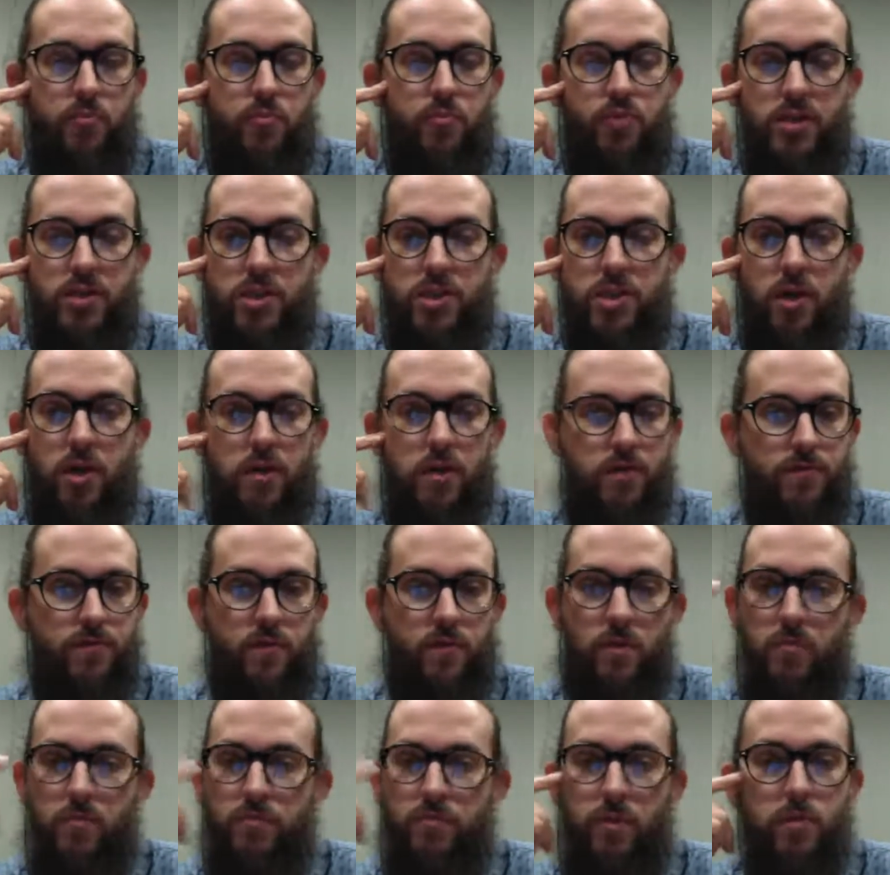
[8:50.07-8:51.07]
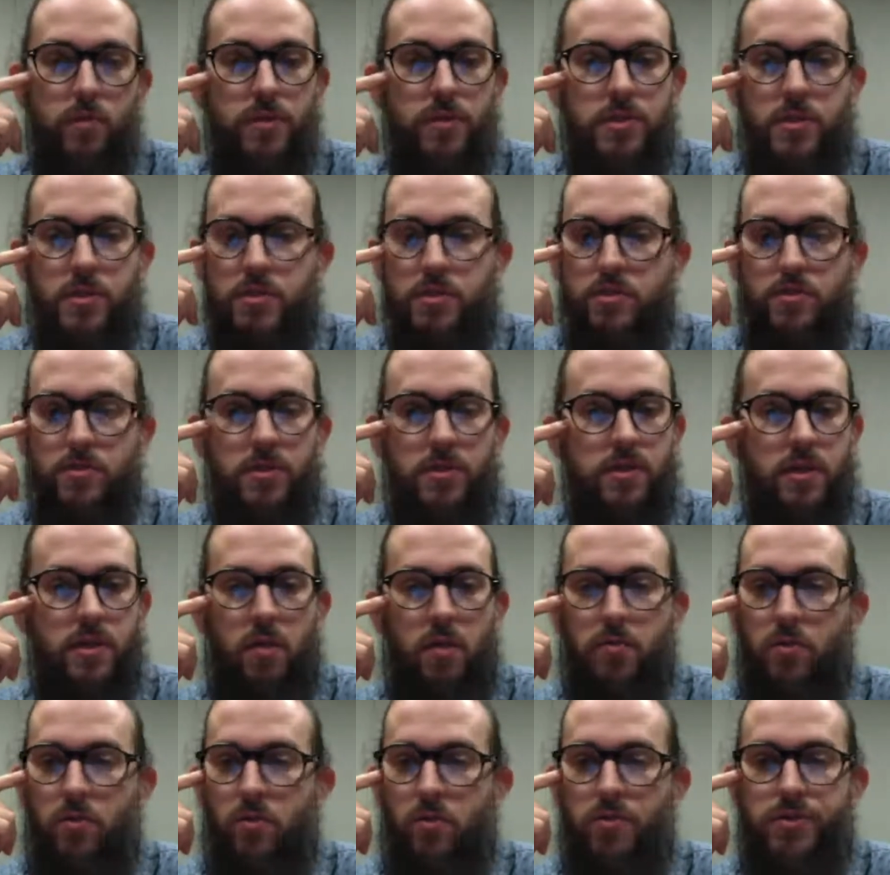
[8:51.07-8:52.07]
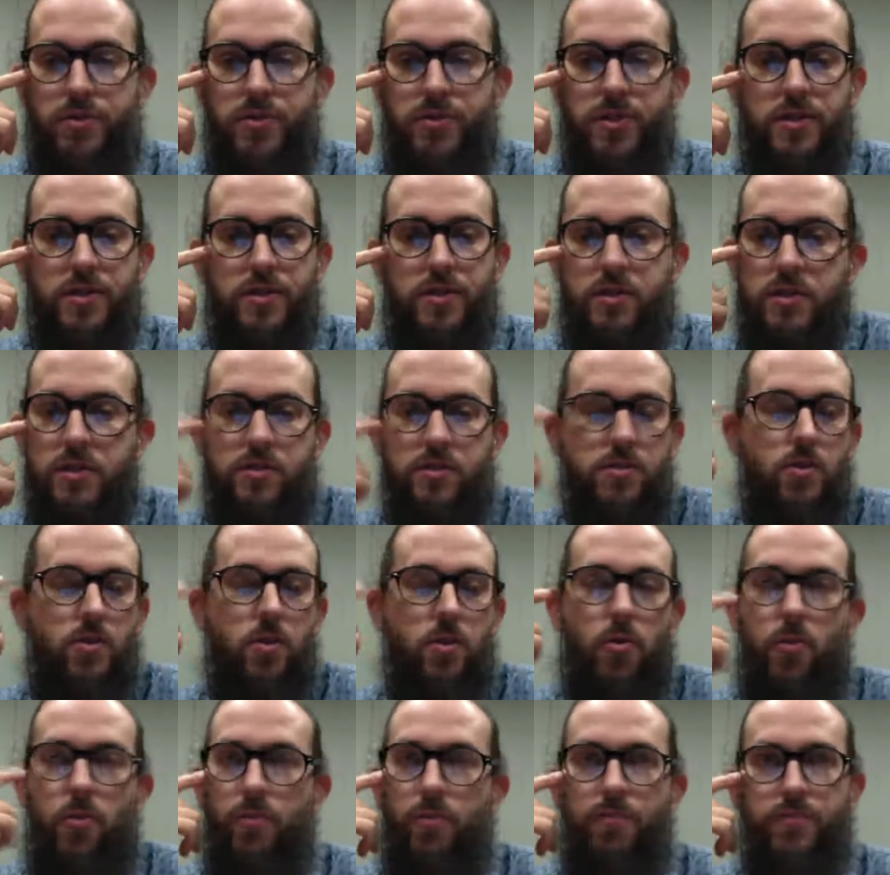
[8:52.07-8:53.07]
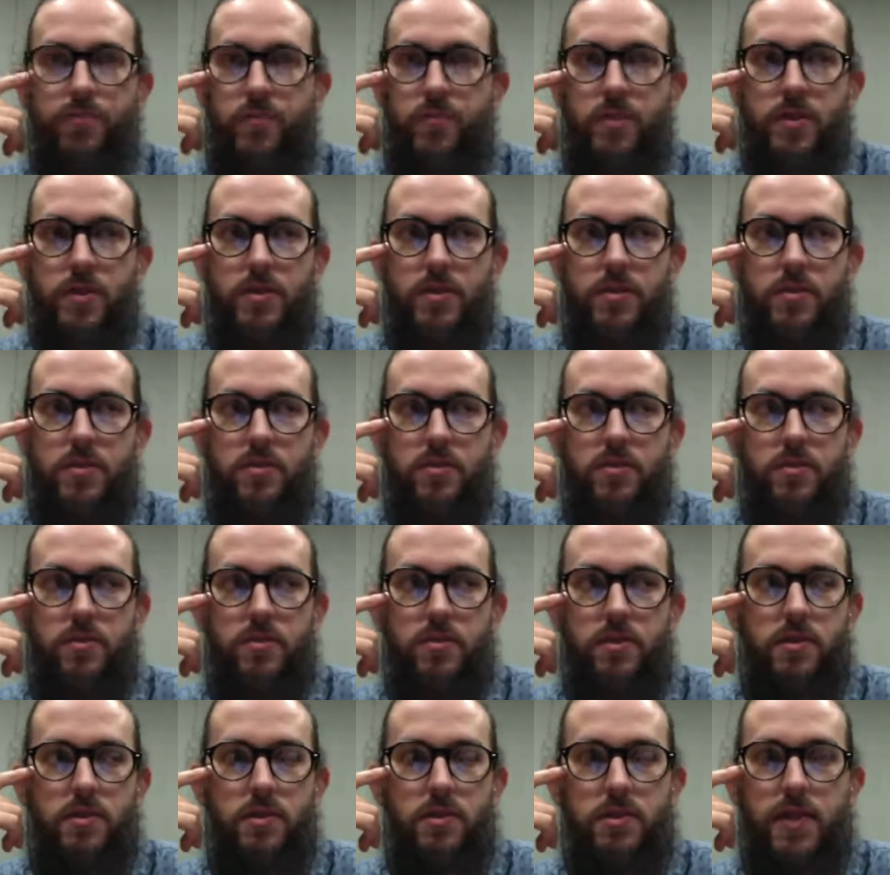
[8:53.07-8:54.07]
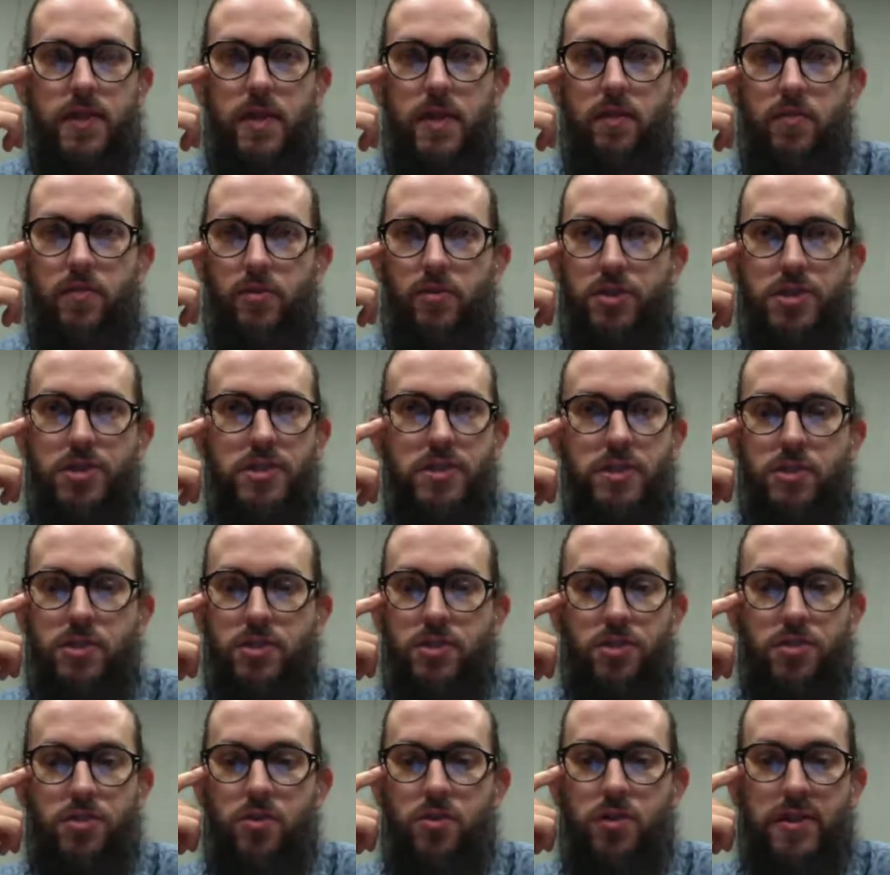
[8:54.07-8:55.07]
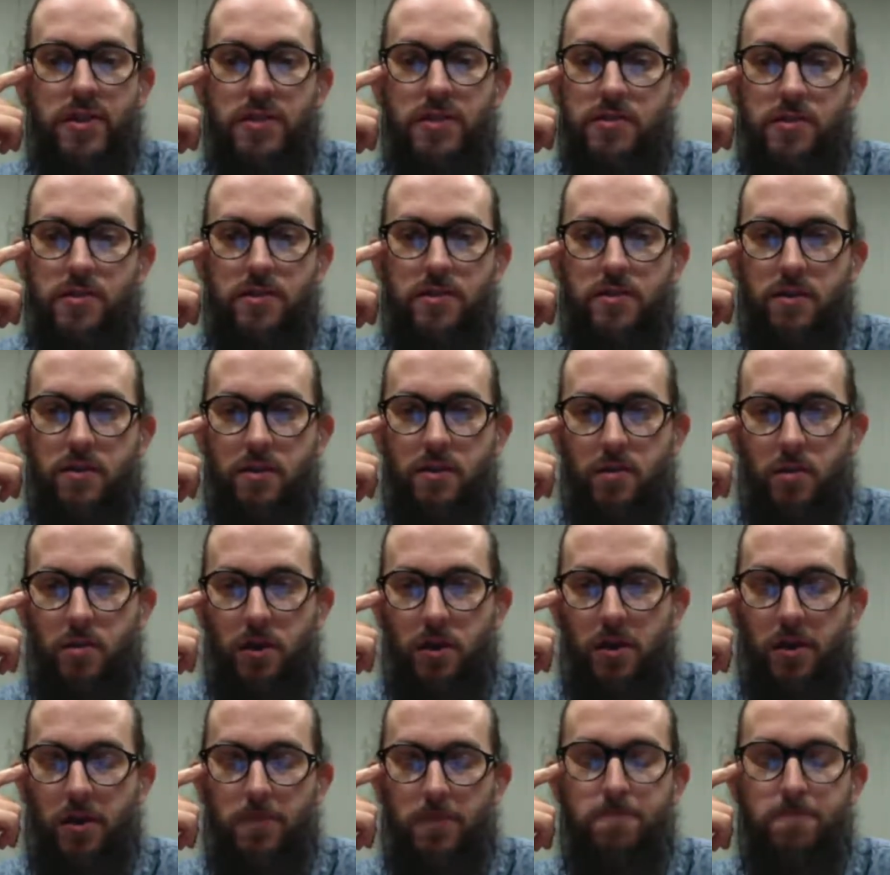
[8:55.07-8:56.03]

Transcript: shots from publicists or ensembles. So there's this kind of logistics just don't exist on the blog.